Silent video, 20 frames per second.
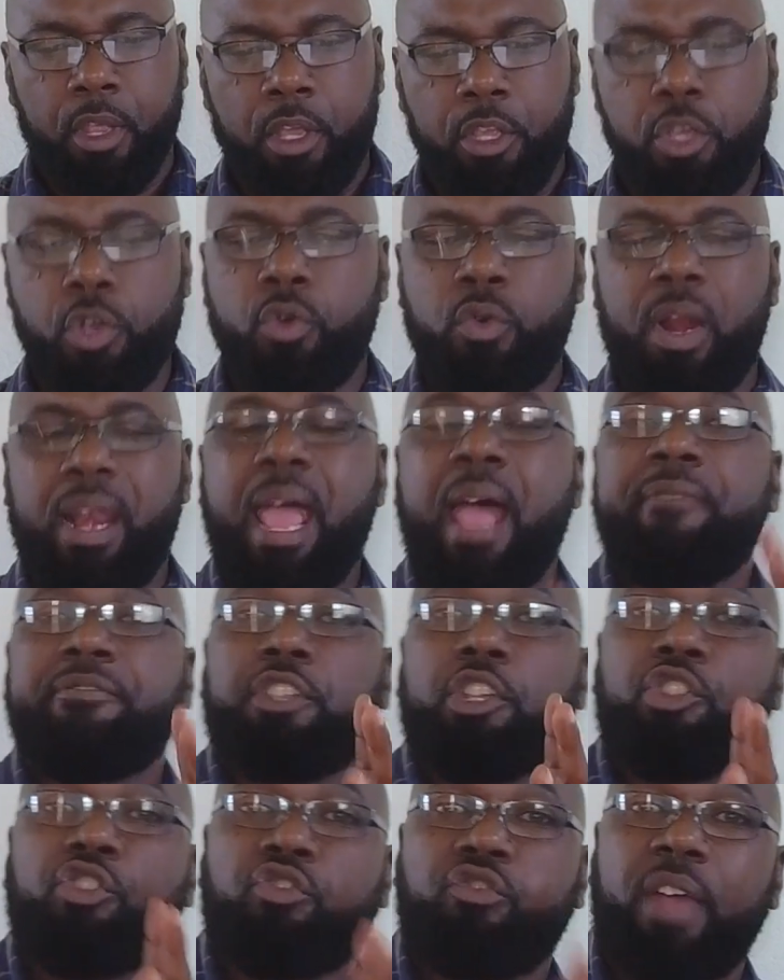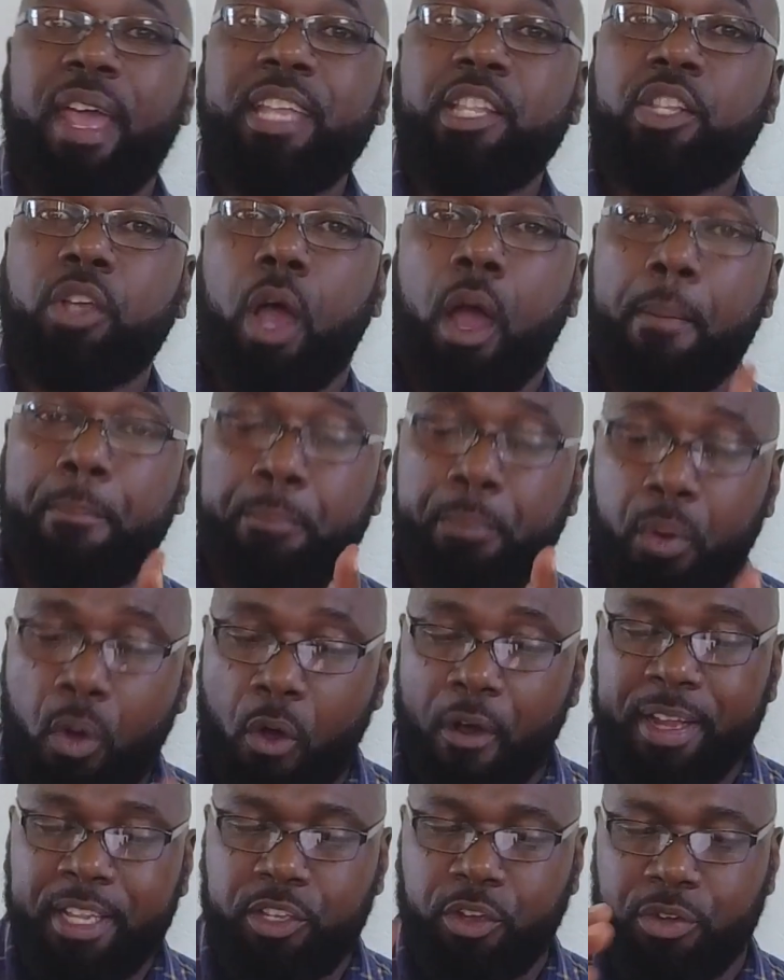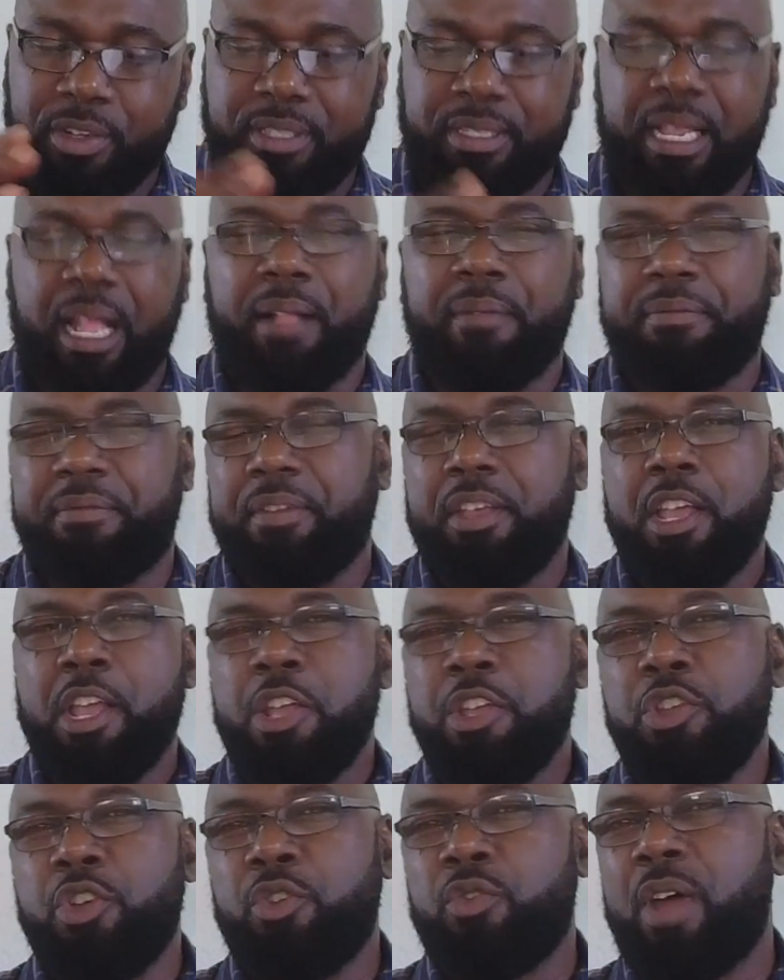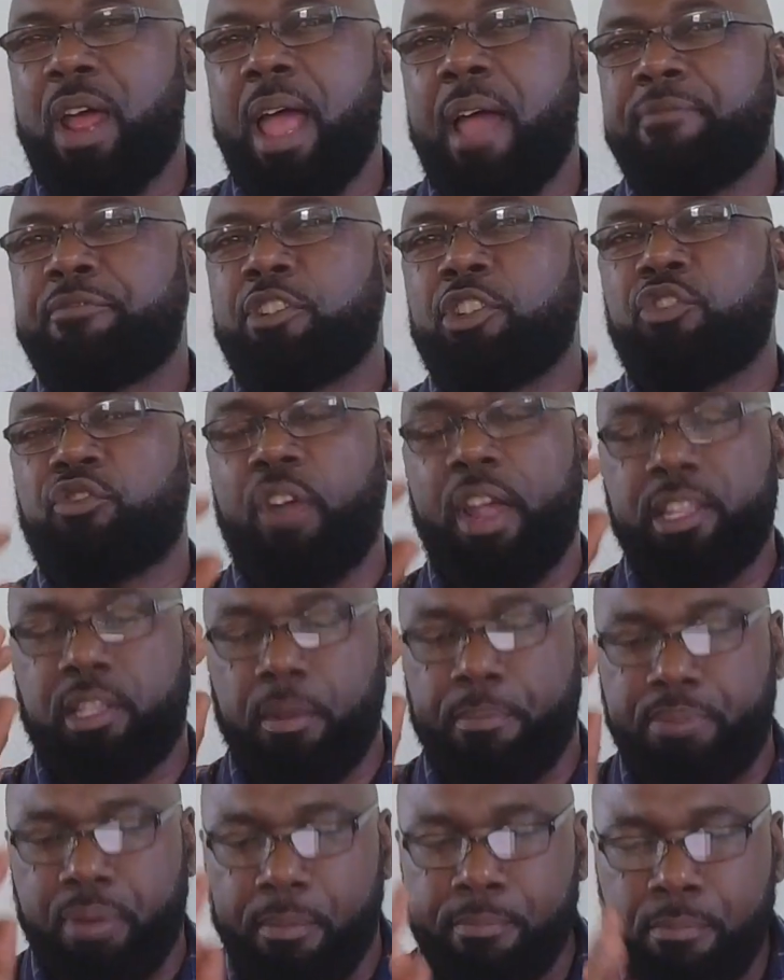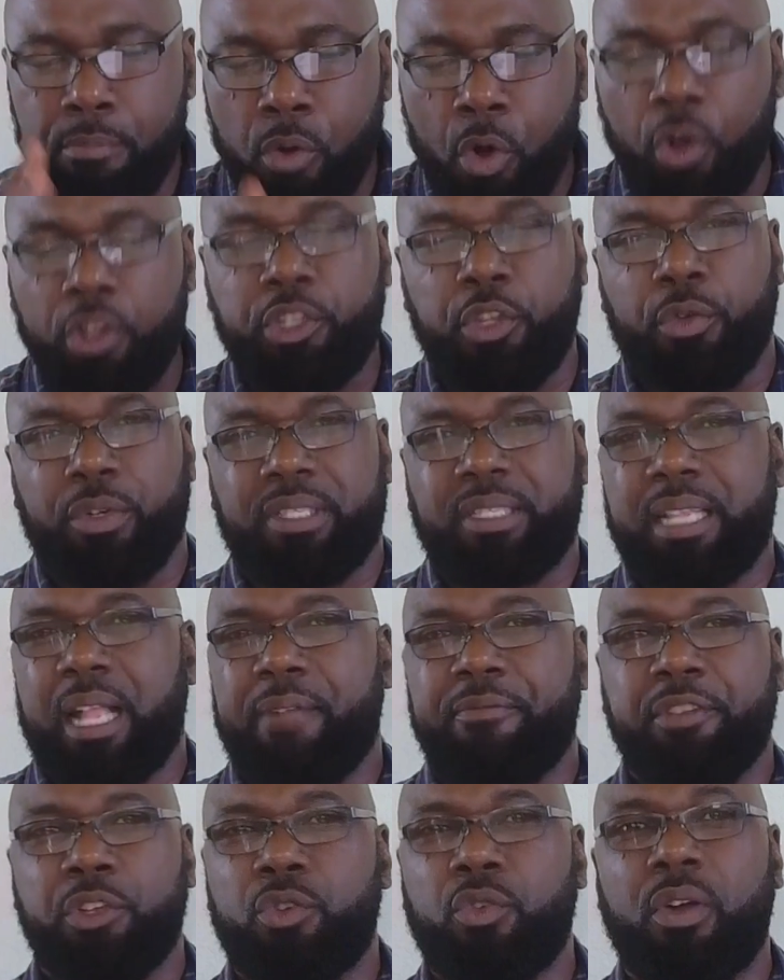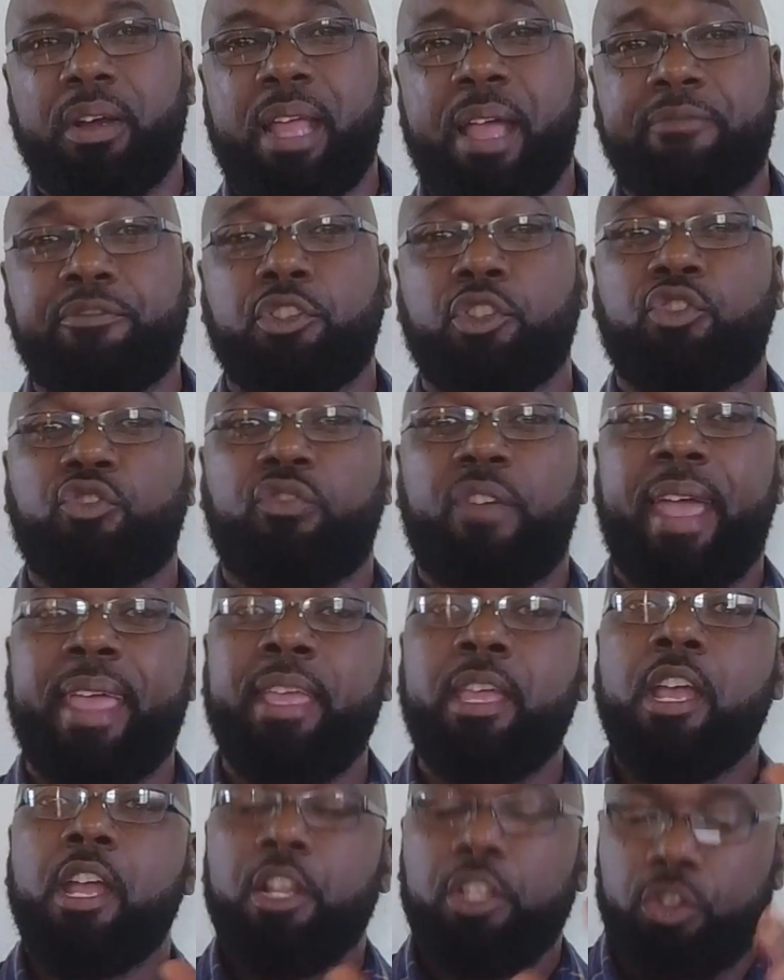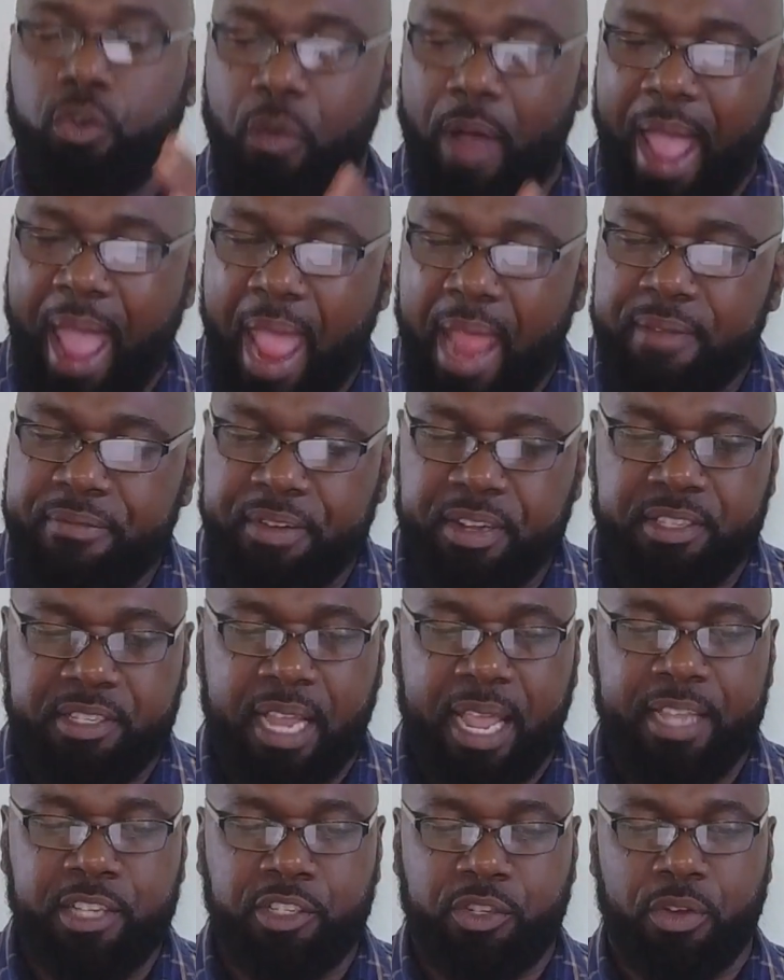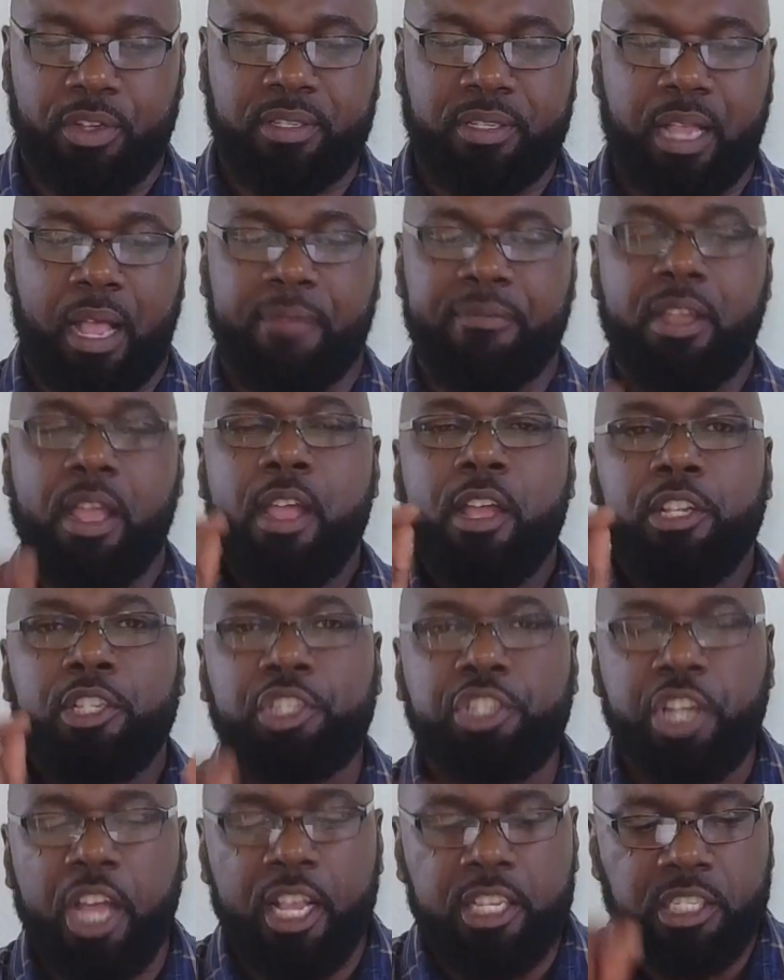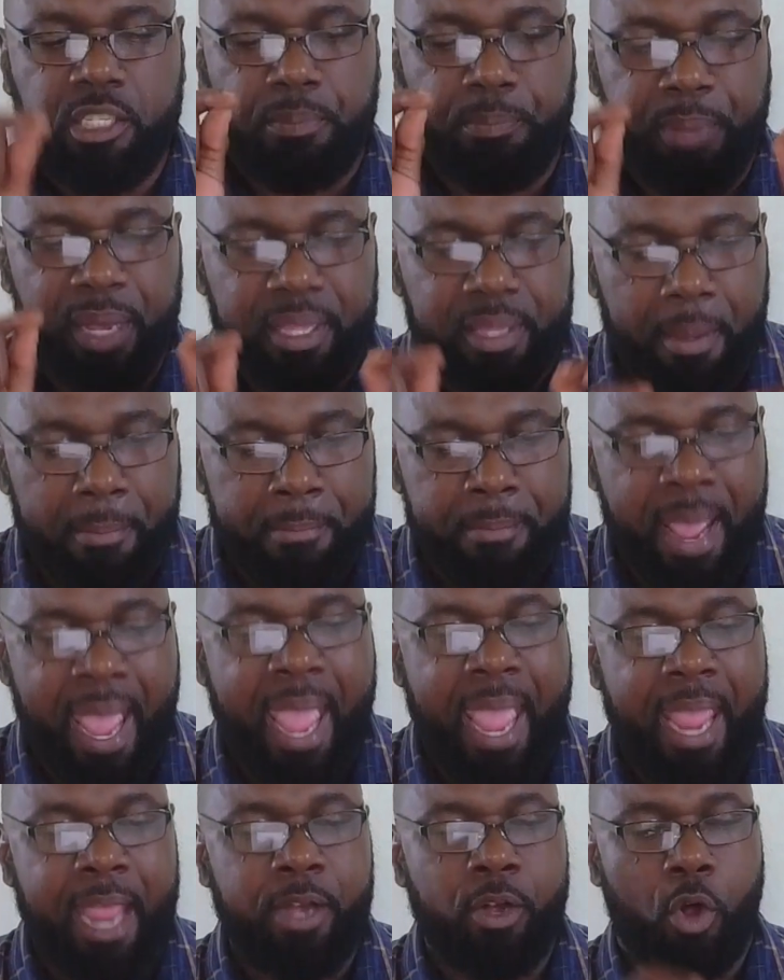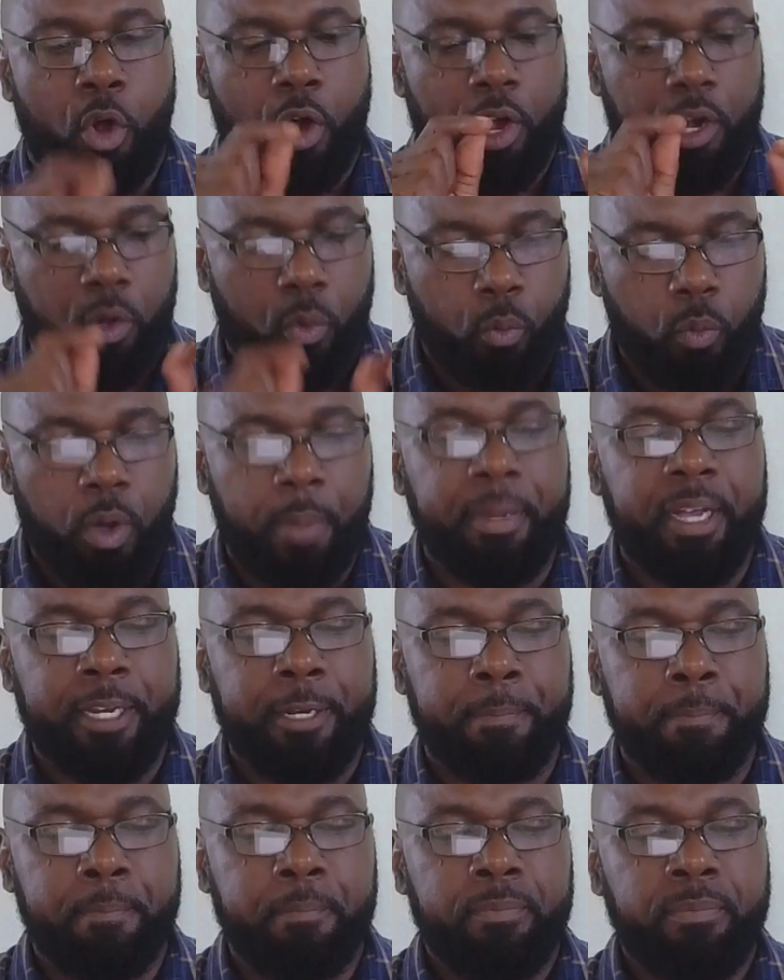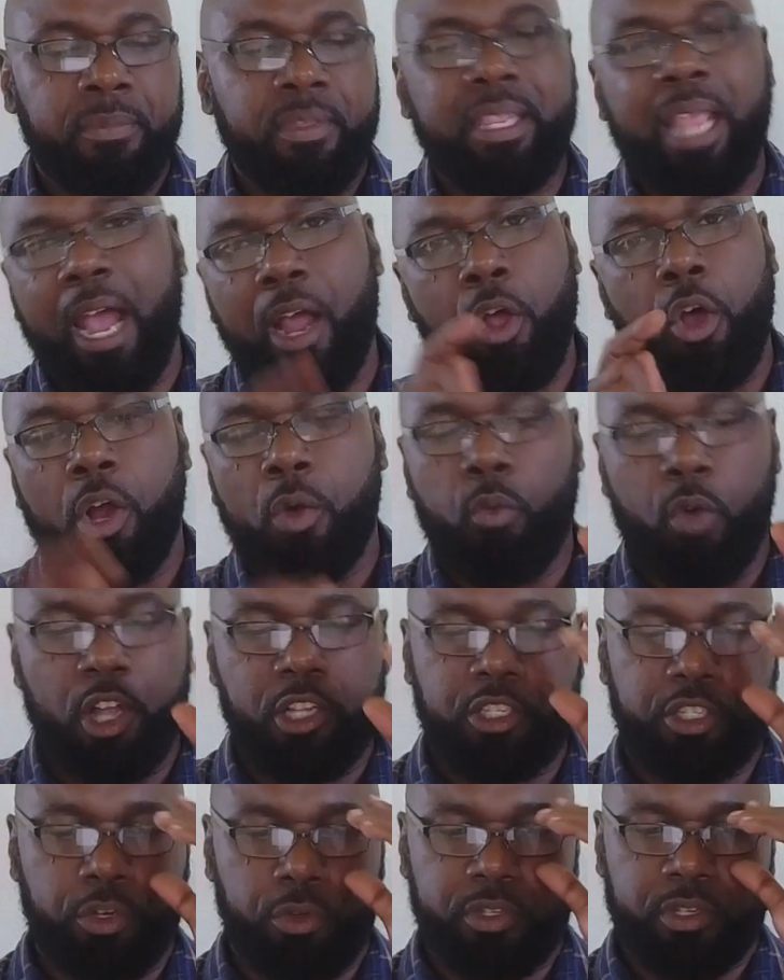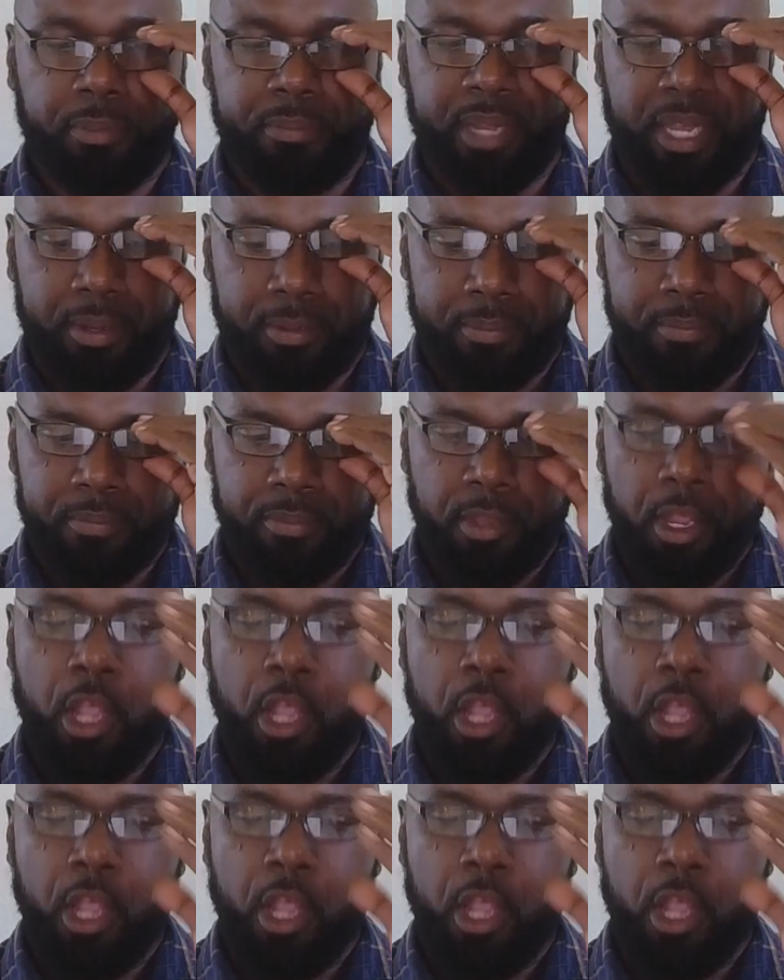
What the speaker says: You don't have to try to appoint yourself. You don't have to try to promote yourself. You don't have to try to advertise yourself. Just be the man or the woman that God wants you to be.